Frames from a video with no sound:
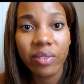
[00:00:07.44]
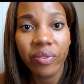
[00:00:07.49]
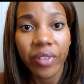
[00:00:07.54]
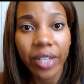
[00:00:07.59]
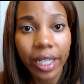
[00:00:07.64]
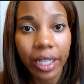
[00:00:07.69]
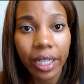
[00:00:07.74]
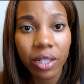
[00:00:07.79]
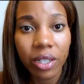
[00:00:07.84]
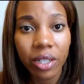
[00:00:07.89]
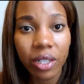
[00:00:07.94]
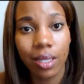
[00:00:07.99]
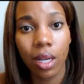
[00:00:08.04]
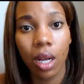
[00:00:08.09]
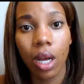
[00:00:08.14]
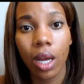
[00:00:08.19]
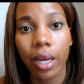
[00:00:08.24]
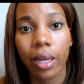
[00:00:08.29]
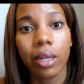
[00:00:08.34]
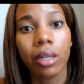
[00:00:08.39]
video is
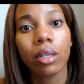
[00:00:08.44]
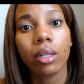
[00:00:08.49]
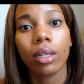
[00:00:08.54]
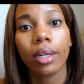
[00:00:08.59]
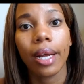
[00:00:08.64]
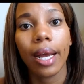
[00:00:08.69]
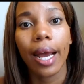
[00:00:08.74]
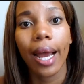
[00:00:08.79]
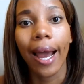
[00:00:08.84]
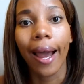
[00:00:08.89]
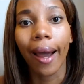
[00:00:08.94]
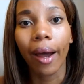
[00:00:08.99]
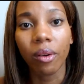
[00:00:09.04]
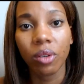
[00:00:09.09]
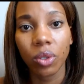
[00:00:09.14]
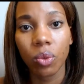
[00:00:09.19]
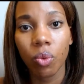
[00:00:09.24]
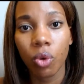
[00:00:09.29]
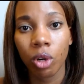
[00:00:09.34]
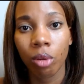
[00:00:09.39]
on how
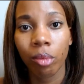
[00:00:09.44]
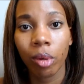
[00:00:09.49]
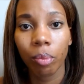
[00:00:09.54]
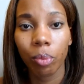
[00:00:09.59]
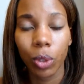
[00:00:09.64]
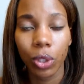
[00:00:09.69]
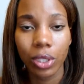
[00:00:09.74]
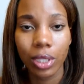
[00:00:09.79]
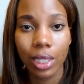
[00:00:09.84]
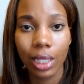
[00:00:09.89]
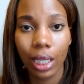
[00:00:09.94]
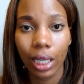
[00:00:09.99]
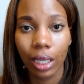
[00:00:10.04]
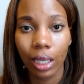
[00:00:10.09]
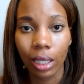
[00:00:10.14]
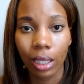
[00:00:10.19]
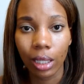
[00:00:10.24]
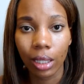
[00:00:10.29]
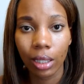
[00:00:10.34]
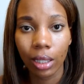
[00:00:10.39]
to warm up your
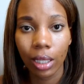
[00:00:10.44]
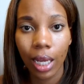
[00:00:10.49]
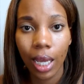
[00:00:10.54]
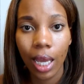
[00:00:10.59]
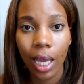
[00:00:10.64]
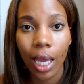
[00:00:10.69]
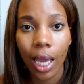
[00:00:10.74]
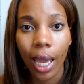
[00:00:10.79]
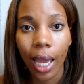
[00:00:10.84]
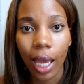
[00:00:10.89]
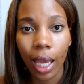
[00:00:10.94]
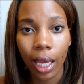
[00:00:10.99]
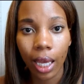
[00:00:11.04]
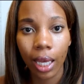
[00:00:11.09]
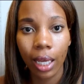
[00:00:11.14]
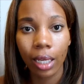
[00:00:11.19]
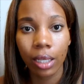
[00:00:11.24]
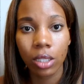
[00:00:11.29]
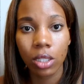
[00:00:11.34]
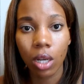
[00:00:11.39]
skin
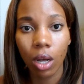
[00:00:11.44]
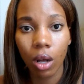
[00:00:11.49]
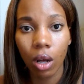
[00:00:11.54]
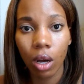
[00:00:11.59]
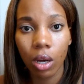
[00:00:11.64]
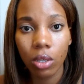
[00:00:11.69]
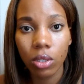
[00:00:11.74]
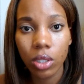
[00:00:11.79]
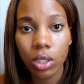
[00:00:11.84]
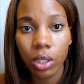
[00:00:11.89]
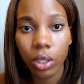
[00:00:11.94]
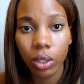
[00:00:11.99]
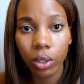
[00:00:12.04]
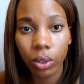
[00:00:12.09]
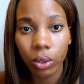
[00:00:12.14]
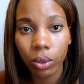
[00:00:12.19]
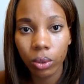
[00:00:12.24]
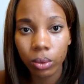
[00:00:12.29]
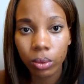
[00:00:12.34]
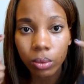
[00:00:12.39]
and
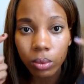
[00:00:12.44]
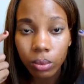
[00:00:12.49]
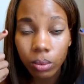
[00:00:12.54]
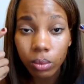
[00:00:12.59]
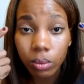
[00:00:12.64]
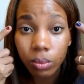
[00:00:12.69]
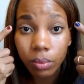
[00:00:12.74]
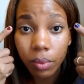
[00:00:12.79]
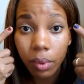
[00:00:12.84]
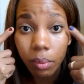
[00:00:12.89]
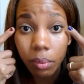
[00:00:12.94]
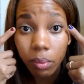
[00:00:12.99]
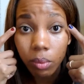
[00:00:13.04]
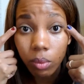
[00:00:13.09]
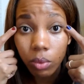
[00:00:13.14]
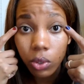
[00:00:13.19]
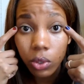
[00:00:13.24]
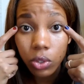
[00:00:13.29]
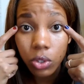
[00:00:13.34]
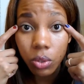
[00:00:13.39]
also
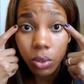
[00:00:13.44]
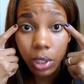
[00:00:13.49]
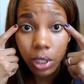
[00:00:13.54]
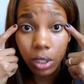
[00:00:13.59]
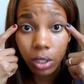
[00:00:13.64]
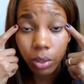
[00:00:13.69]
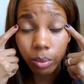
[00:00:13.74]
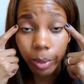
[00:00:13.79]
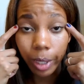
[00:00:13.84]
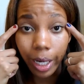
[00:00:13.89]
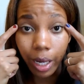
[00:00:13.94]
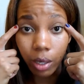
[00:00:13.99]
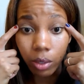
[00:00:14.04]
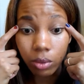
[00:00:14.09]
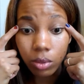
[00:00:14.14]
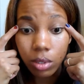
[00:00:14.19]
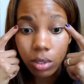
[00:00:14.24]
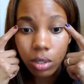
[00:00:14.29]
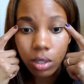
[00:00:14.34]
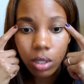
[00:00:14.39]
doing your
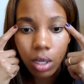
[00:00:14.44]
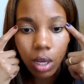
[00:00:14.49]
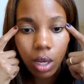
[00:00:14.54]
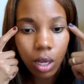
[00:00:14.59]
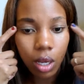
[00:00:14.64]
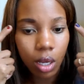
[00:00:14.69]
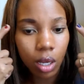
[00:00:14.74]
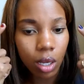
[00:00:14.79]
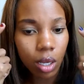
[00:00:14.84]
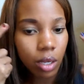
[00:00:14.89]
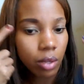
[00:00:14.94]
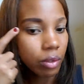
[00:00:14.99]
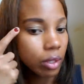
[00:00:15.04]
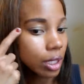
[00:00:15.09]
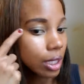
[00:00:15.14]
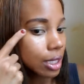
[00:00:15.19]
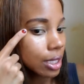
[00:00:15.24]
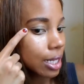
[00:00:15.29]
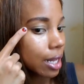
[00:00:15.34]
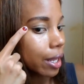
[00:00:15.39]
brows. You
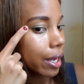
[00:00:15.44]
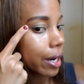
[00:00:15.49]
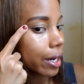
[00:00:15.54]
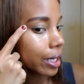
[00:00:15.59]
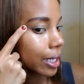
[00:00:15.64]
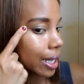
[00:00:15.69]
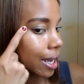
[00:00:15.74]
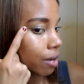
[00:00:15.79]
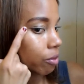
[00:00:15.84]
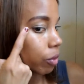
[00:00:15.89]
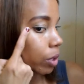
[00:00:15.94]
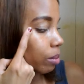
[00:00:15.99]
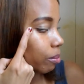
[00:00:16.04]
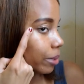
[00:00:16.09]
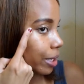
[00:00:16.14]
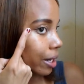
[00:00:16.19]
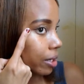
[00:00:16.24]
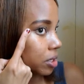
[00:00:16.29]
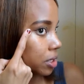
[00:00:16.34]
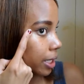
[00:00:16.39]
can tell I already have one
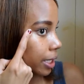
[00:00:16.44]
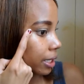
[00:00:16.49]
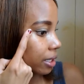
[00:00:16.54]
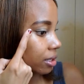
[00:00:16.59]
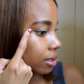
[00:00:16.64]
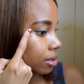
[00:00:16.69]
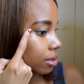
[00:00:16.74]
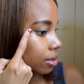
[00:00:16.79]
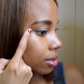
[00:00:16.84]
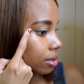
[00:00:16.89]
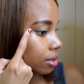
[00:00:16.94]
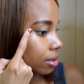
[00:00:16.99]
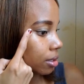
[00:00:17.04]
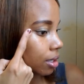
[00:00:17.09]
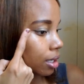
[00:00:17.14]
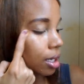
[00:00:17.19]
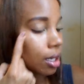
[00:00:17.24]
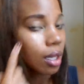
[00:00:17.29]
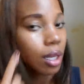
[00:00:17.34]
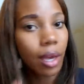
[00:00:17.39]
brow done,
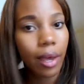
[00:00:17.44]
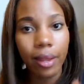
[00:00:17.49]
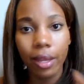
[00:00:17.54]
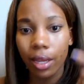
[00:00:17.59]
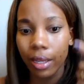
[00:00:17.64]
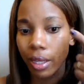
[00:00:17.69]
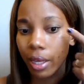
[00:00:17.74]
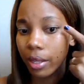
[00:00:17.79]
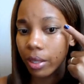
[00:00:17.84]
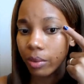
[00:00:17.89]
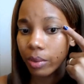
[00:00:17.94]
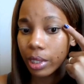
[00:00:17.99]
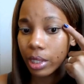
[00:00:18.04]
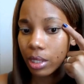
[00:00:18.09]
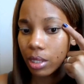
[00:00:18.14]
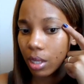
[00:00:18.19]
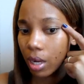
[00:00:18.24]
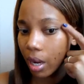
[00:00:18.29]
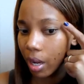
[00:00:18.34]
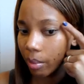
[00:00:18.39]
then the other
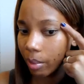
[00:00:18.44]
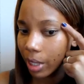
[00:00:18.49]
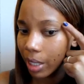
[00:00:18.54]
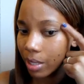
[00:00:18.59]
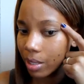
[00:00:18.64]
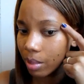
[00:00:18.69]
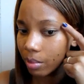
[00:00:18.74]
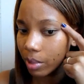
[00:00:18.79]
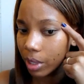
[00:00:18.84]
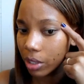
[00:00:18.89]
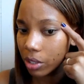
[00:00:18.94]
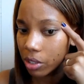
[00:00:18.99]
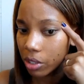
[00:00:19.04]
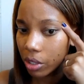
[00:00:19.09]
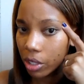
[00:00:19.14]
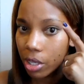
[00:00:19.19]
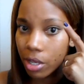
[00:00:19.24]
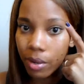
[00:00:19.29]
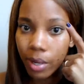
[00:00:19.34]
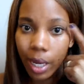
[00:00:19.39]
one's not because I'm going to show
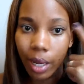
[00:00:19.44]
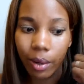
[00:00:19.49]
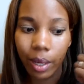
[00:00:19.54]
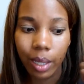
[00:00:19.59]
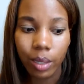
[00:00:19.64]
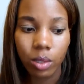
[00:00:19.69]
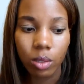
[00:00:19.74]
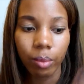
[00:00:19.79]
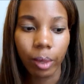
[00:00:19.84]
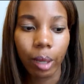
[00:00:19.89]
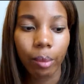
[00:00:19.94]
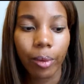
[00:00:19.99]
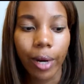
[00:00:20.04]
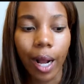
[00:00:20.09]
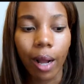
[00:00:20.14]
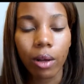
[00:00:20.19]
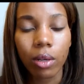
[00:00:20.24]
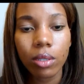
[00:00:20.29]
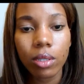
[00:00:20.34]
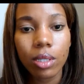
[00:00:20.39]
you how I do my
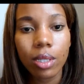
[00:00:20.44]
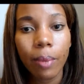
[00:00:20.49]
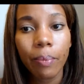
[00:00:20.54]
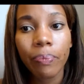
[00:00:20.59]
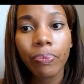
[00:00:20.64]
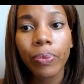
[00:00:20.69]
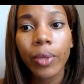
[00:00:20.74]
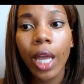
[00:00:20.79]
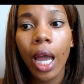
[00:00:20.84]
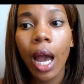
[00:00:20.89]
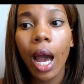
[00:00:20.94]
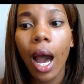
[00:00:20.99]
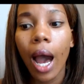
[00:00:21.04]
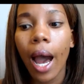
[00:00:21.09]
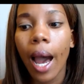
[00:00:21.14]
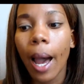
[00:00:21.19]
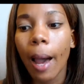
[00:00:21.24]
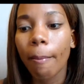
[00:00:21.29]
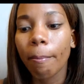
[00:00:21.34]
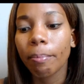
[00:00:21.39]
brows.
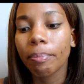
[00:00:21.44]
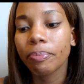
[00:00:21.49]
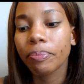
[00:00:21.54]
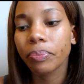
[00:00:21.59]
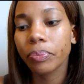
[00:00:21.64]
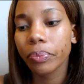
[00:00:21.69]
And